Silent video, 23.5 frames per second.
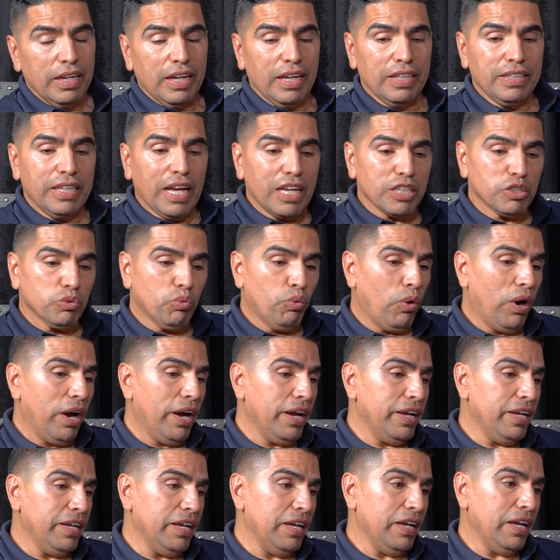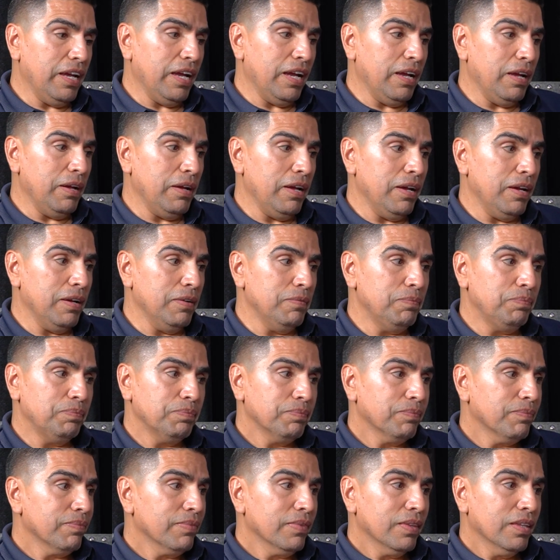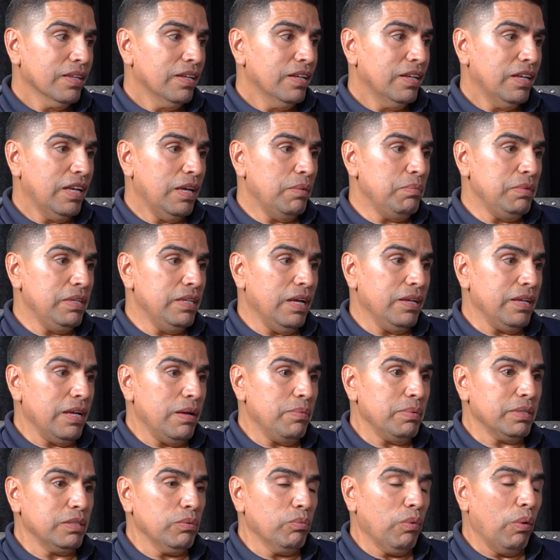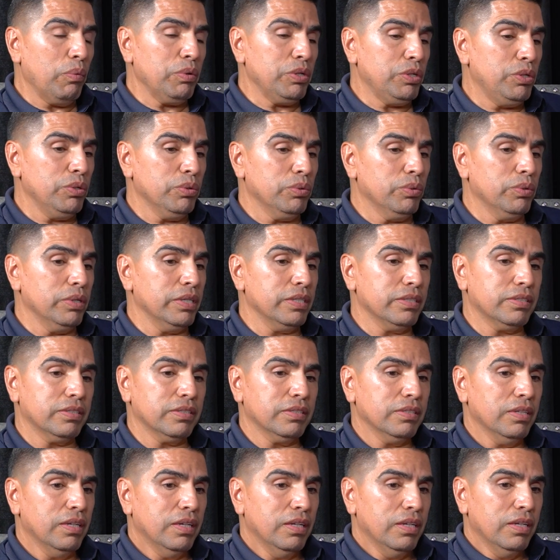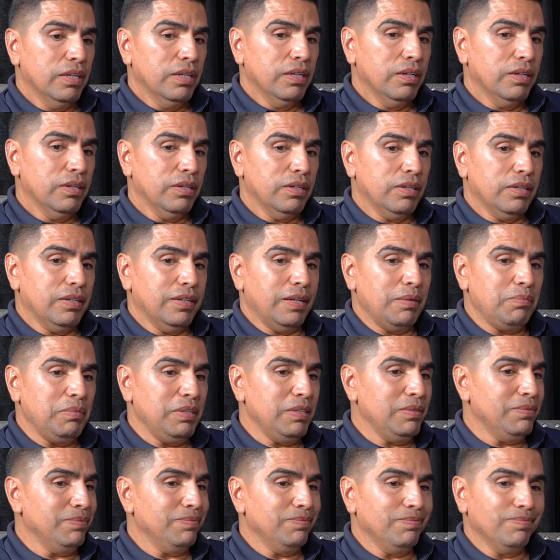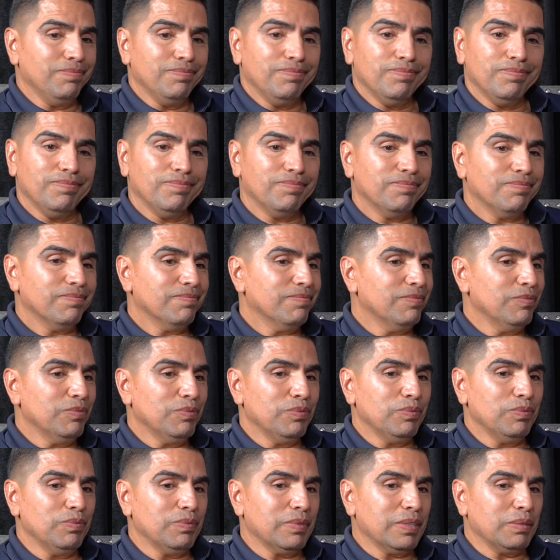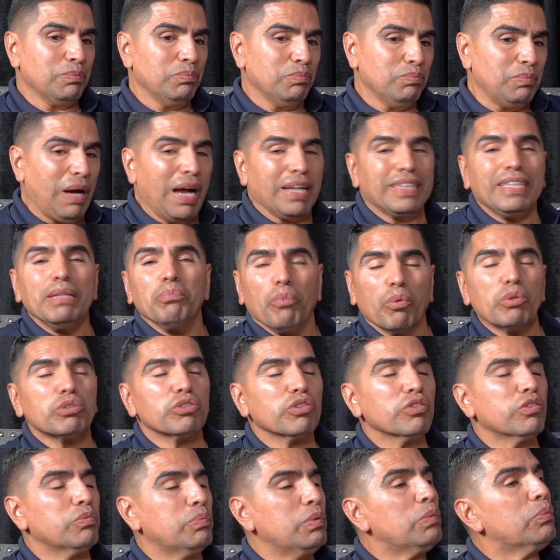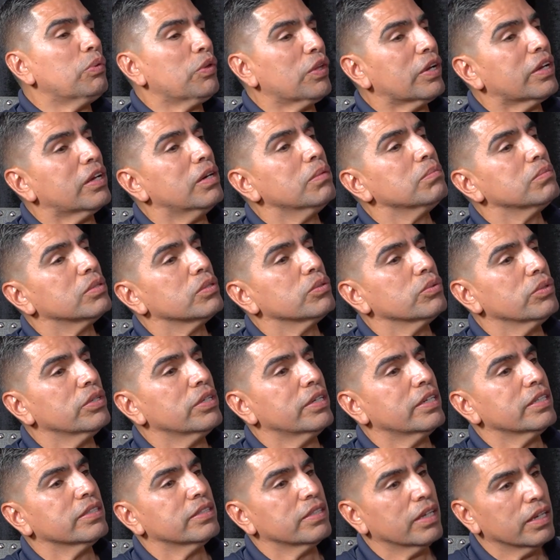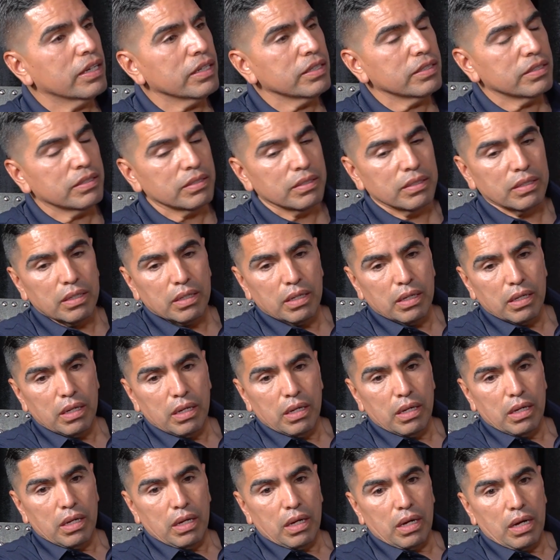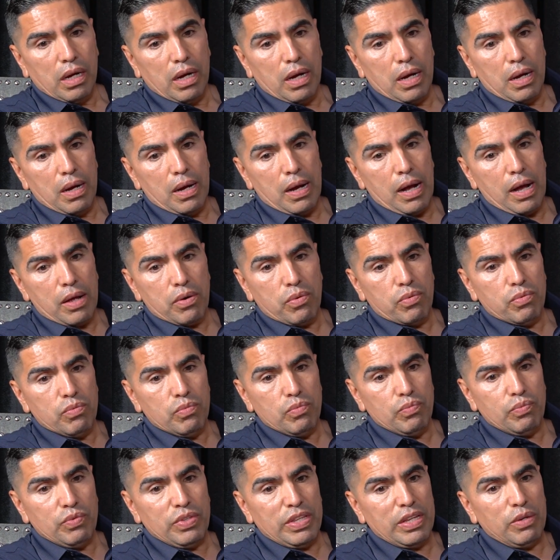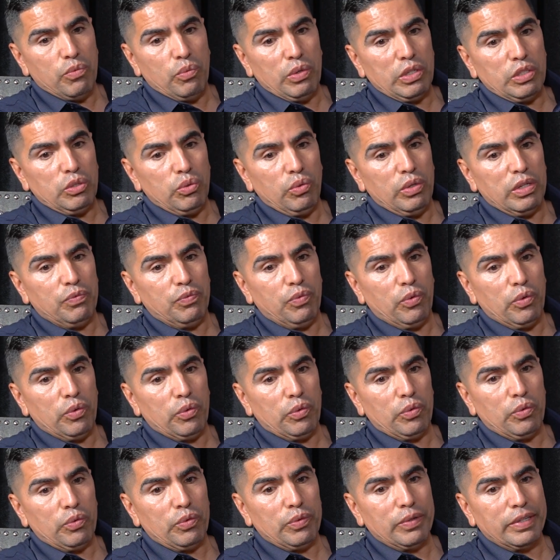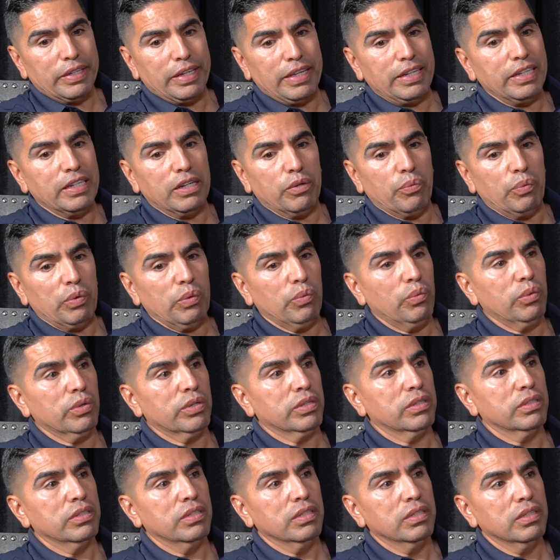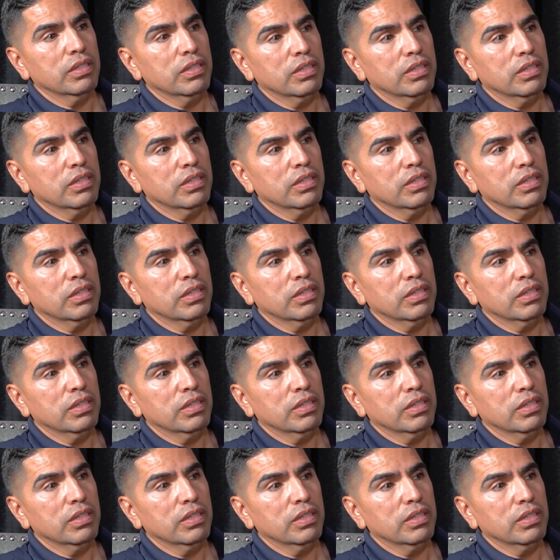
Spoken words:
And that's why, everything what we do is, I mean, I think most of the people that comes to the United States, I don't think we do it for getting a reward.